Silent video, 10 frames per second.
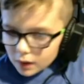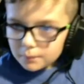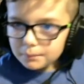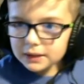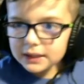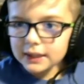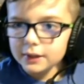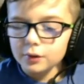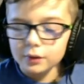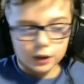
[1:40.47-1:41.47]
But then you
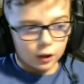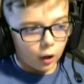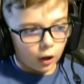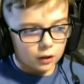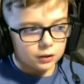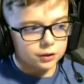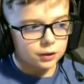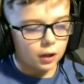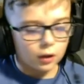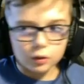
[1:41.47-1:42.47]
can
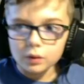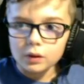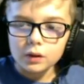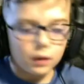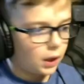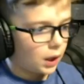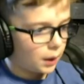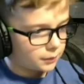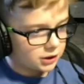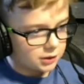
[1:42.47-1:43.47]
also
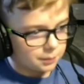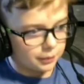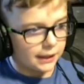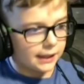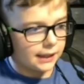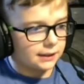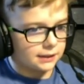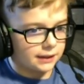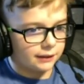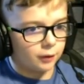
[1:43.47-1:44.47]
split it into
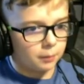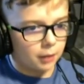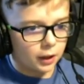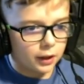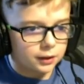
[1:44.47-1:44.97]
different parts.